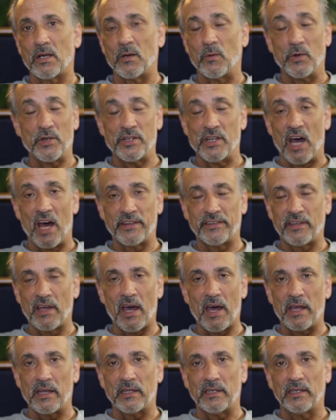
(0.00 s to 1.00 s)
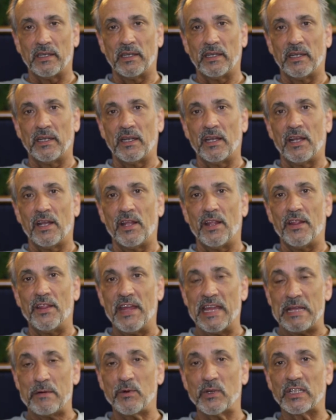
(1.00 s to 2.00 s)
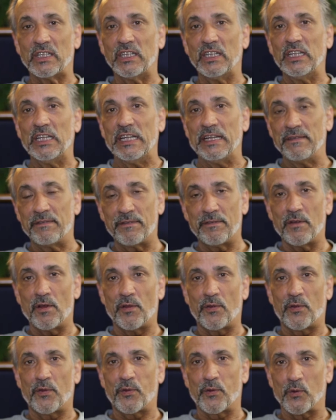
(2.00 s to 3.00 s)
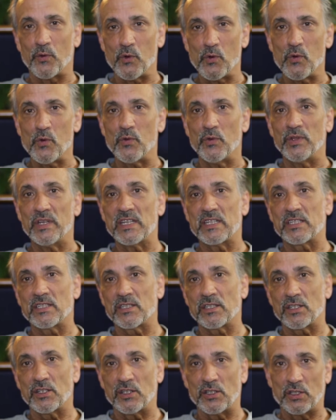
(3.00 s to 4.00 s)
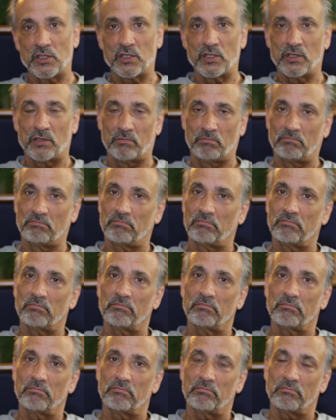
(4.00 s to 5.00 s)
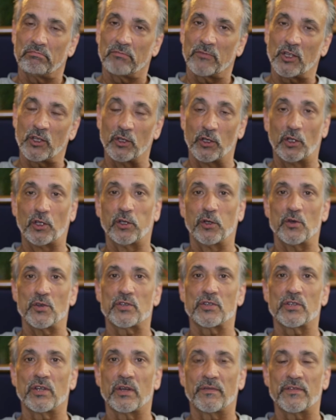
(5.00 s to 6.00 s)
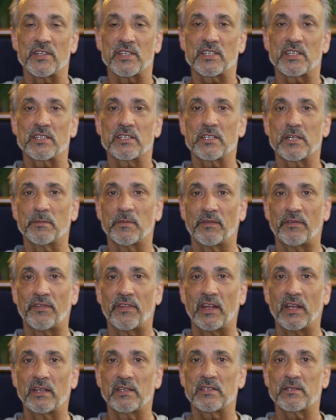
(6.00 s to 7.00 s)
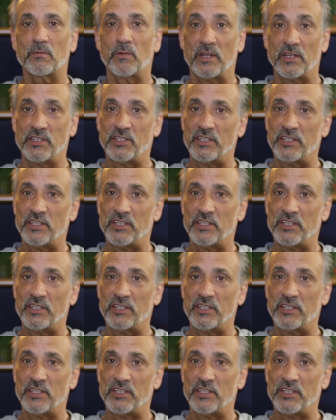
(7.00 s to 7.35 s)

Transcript: would not die. They would live through this conclusion of the system of things where